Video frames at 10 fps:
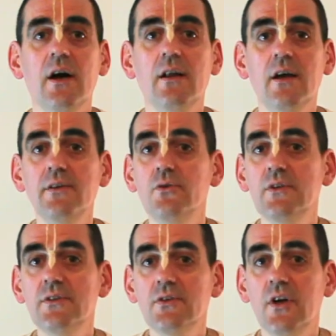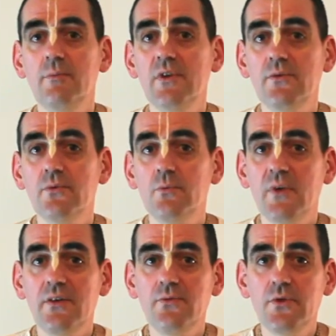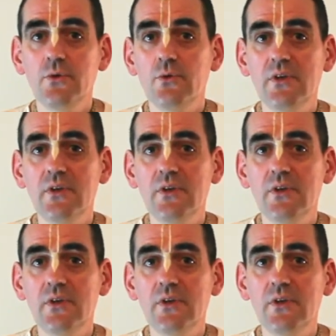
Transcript: like to describe therefore my view in